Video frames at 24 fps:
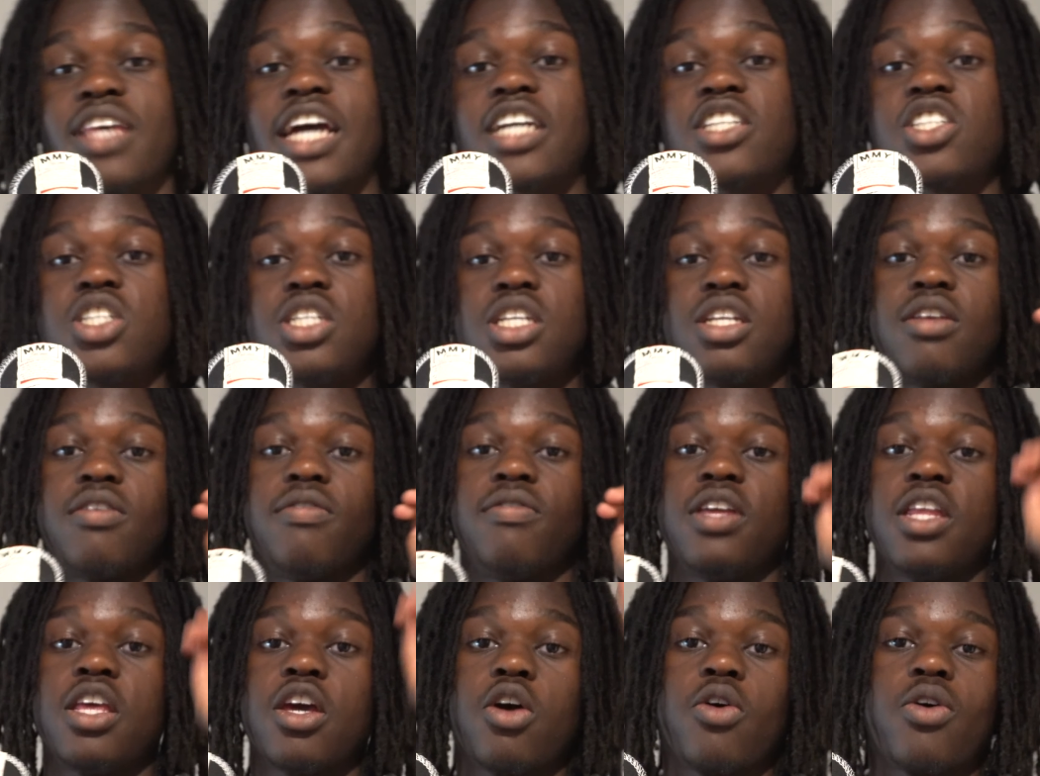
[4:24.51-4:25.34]
I actually did a
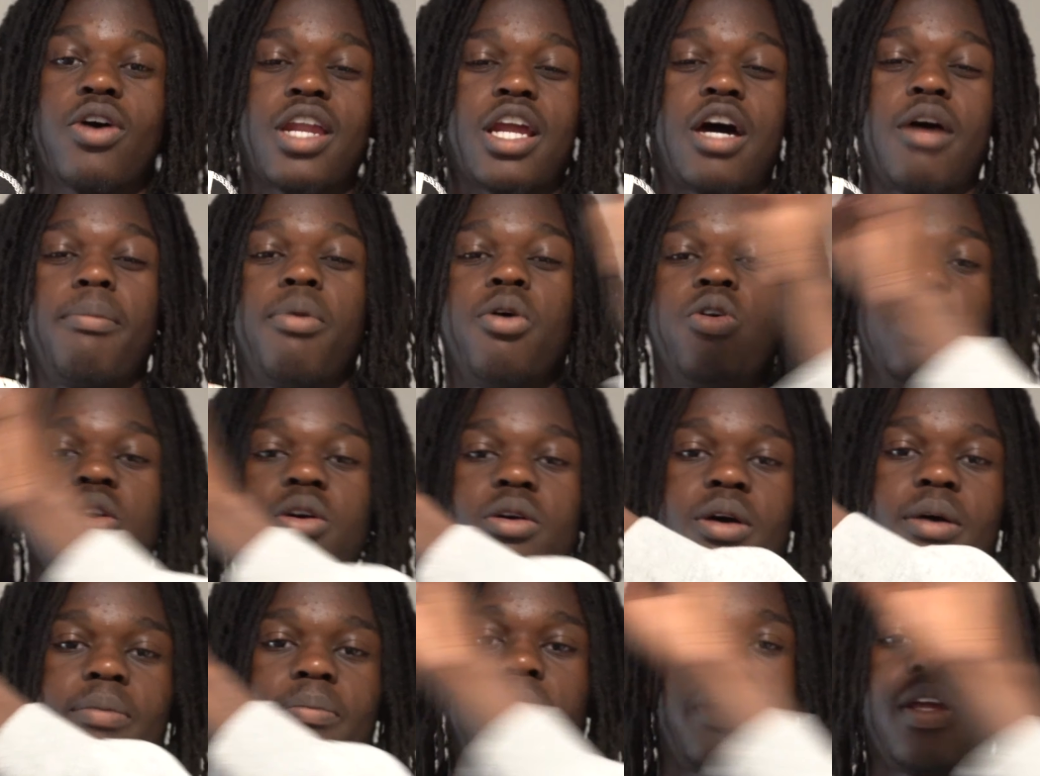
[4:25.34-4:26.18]
video, and I'll put it
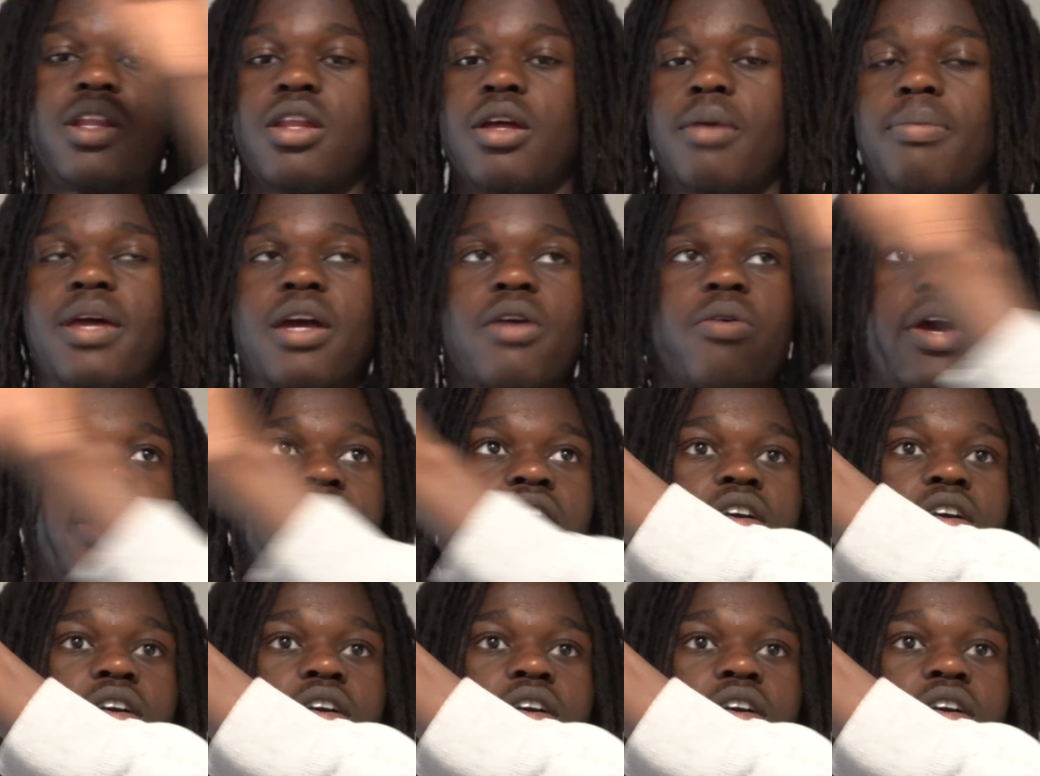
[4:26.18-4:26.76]
up like right